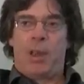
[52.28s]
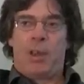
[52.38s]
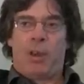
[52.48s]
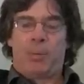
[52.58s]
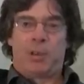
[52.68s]

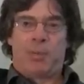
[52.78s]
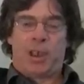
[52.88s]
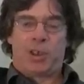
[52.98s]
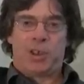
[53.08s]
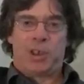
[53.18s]
The
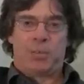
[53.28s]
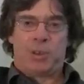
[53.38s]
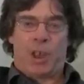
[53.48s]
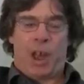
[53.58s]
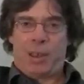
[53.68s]
observations of
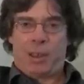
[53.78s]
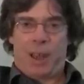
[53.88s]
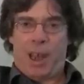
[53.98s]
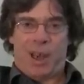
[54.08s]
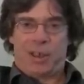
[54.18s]
tidal
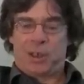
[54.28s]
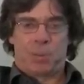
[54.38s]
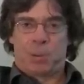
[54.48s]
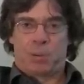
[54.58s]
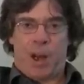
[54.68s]
heights
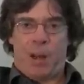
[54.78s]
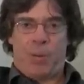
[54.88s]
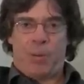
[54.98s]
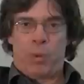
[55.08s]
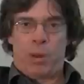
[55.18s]
from
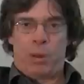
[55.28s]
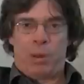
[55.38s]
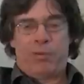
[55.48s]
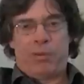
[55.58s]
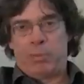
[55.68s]
around the
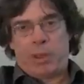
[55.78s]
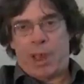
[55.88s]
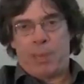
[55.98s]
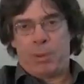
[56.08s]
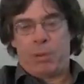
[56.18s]
world, from
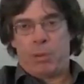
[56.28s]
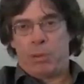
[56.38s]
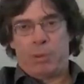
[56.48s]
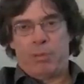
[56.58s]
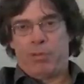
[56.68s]
Cape
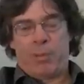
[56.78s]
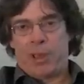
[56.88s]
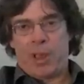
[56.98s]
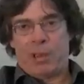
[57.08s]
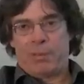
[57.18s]
Horn, from the
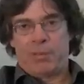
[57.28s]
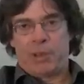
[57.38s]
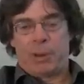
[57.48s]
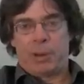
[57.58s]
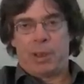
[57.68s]
Gulf of
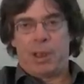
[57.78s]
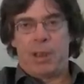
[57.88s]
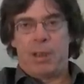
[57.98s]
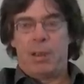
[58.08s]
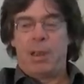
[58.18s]

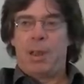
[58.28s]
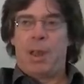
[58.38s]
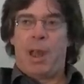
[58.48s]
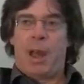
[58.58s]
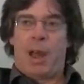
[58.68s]
Tonkin,
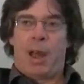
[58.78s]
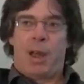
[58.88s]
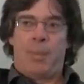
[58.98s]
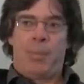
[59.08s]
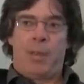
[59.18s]

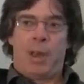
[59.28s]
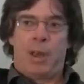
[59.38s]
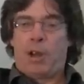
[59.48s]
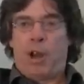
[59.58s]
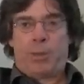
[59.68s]

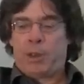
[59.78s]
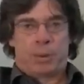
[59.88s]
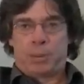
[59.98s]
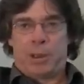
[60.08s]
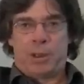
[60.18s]
cometary